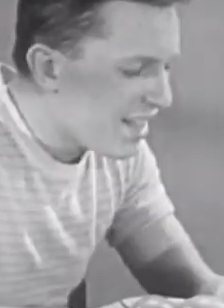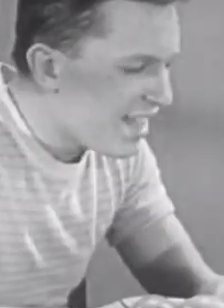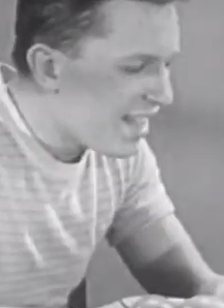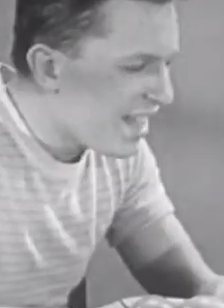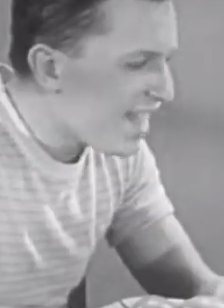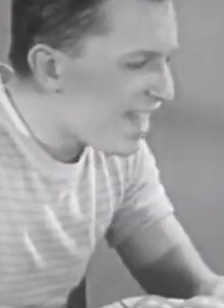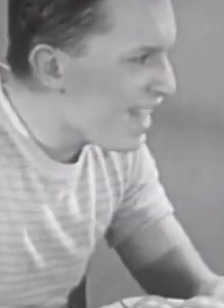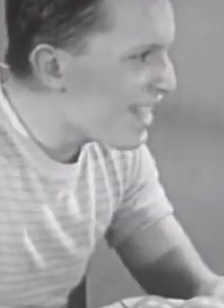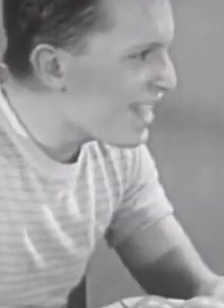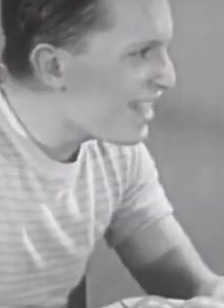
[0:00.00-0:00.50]

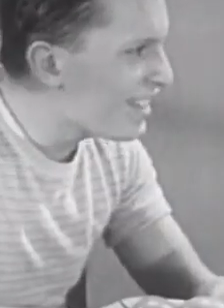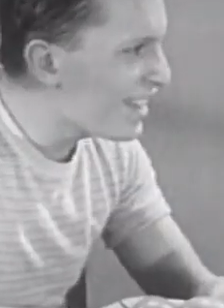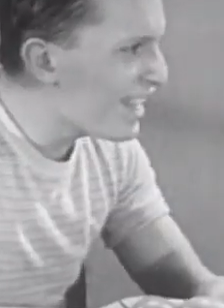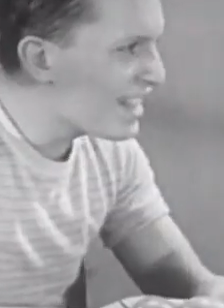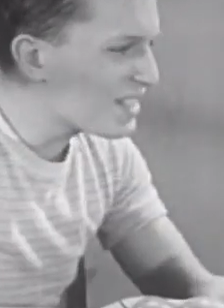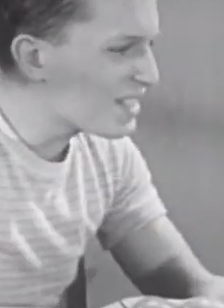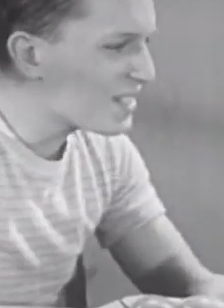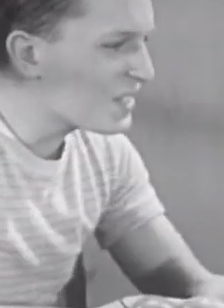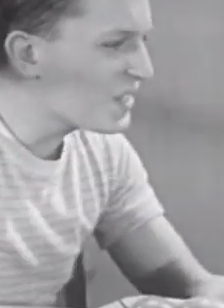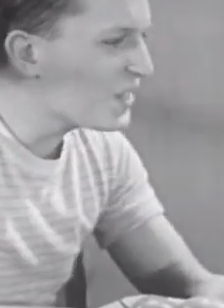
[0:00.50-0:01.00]
Hey,
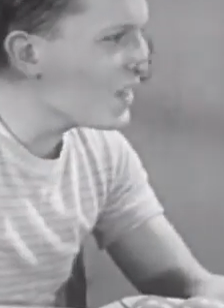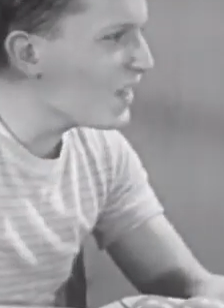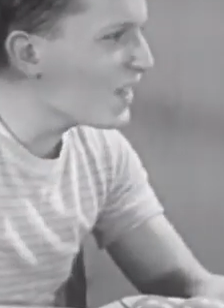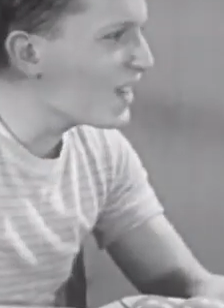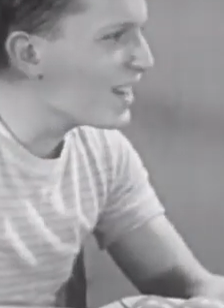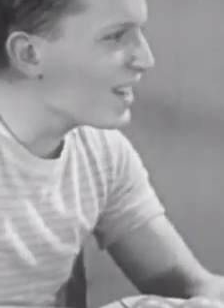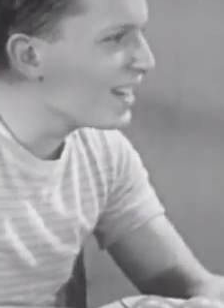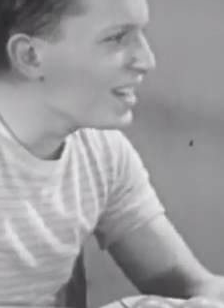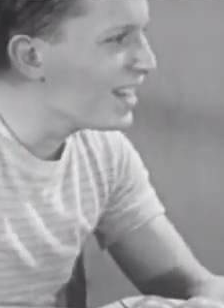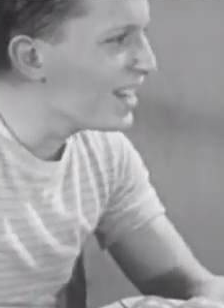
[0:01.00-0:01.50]
that's
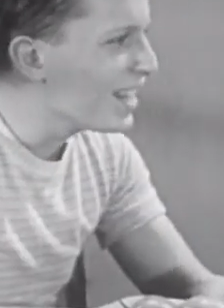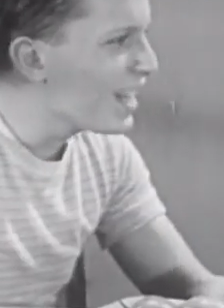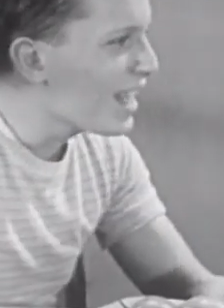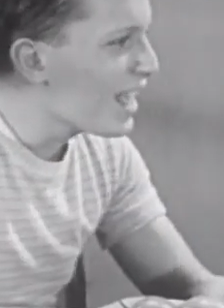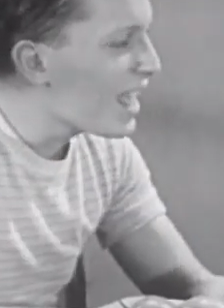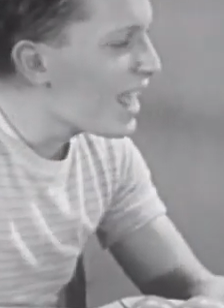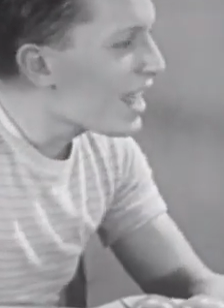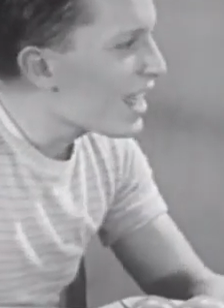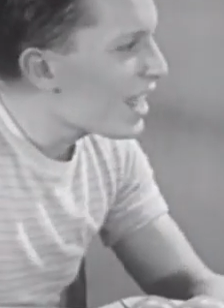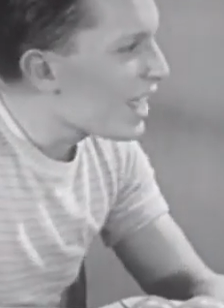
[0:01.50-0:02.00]
good.
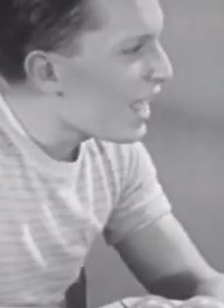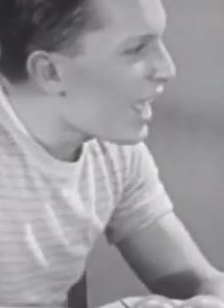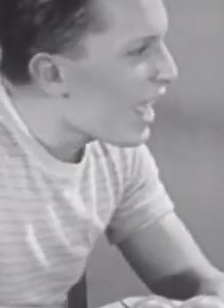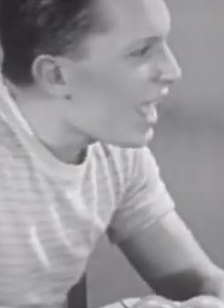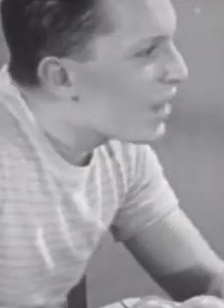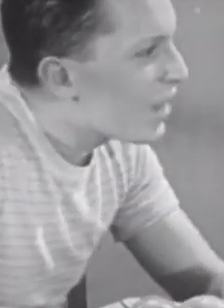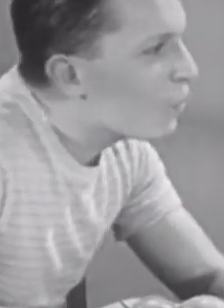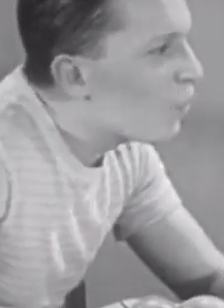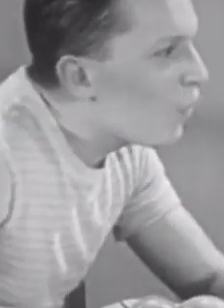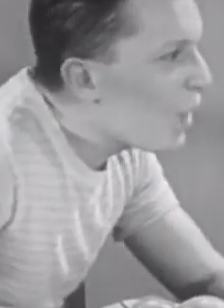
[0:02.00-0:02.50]

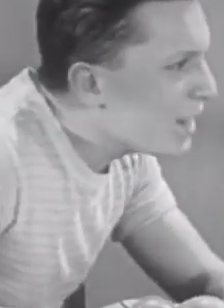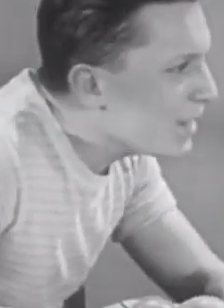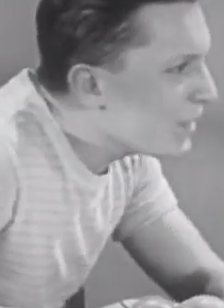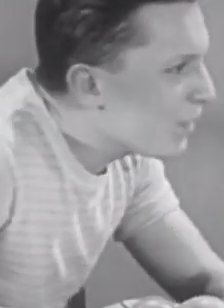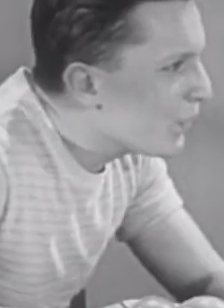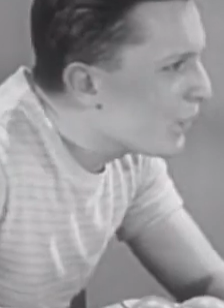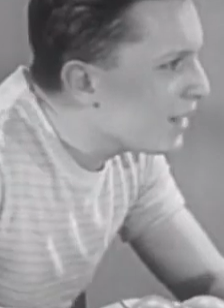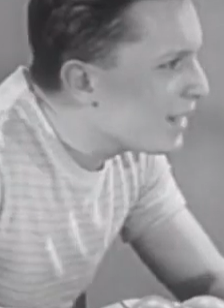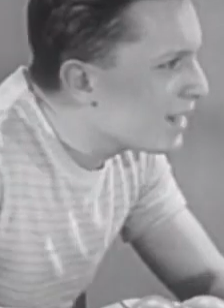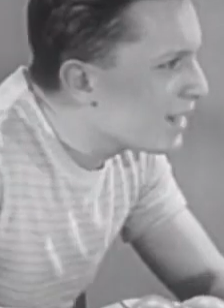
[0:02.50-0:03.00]
And while you
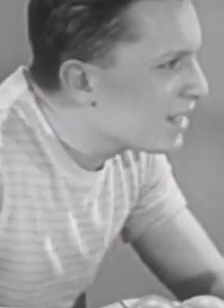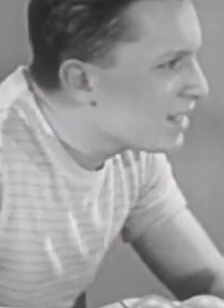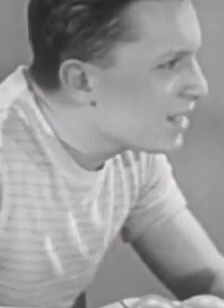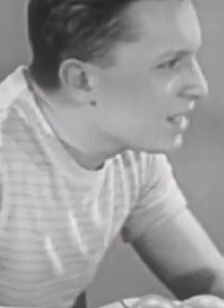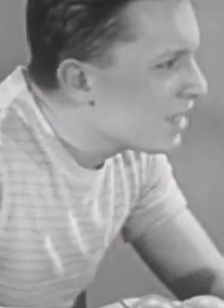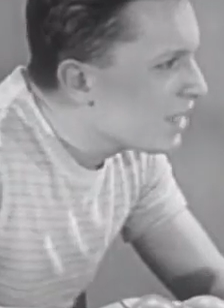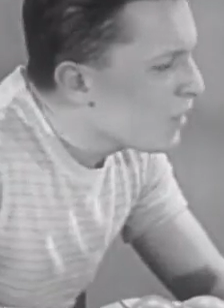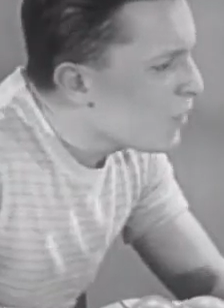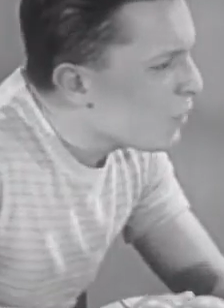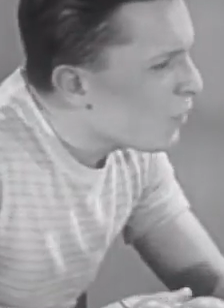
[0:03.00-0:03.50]
read it,
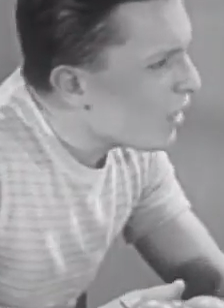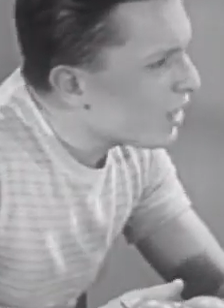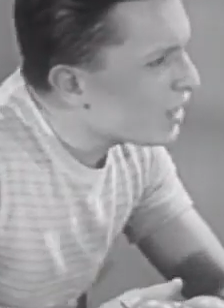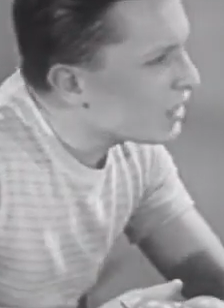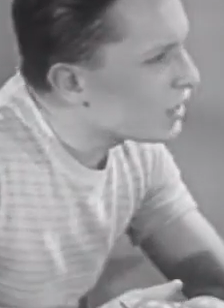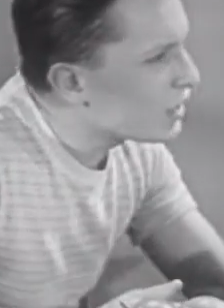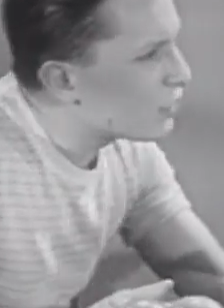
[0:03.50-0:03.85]
why don't you